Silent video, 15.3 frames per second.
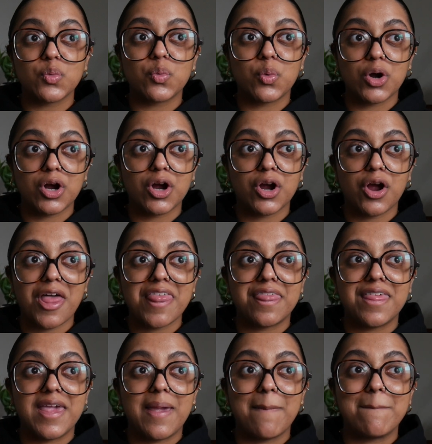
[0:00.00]
were
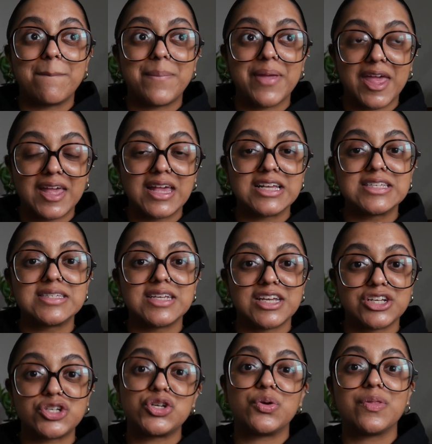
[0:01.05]
the biggest
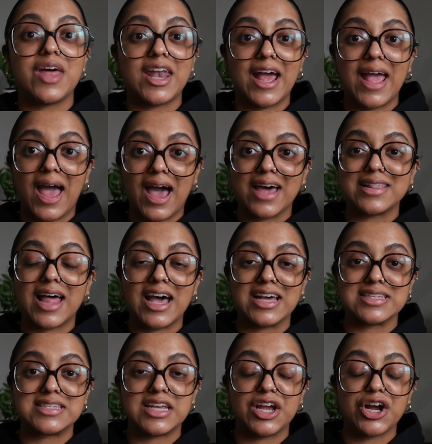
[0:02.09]
issue that I had
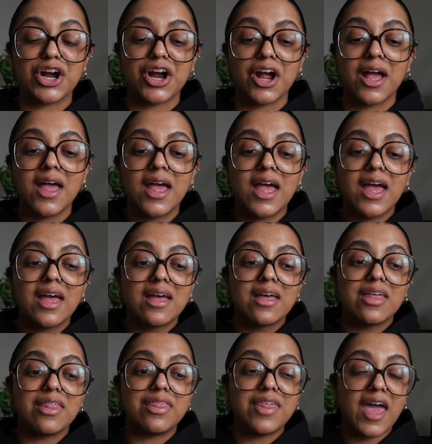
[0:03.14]
last year.
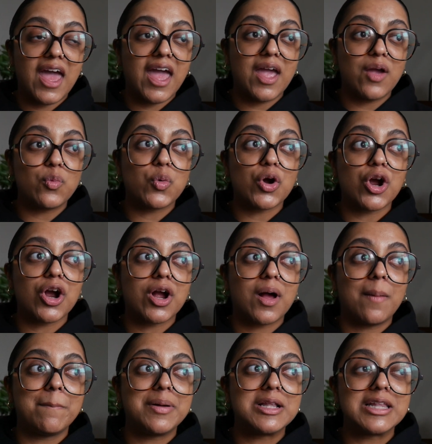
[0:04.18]
They were
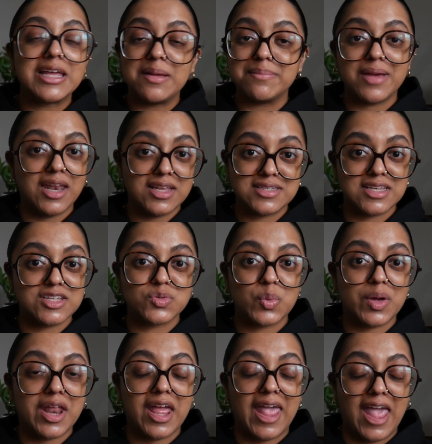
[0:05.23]
complete menaces
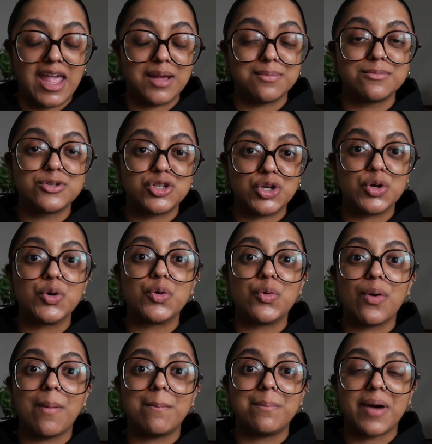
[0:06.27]
when it came
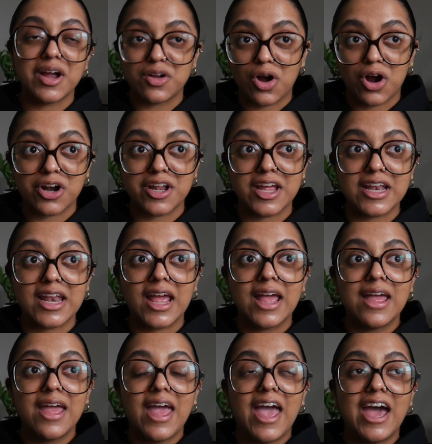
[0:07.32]
to my garden,
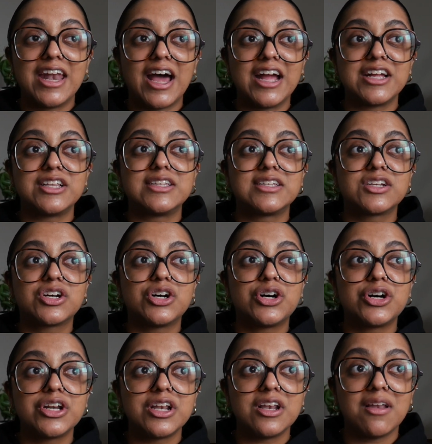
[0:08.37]
and I
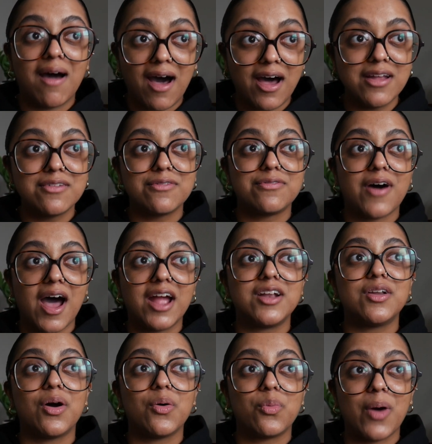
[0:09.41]
could not
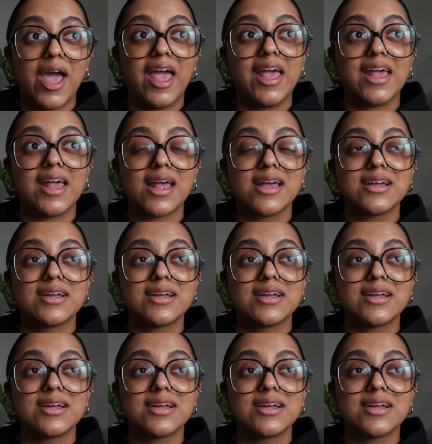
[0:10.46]
find a way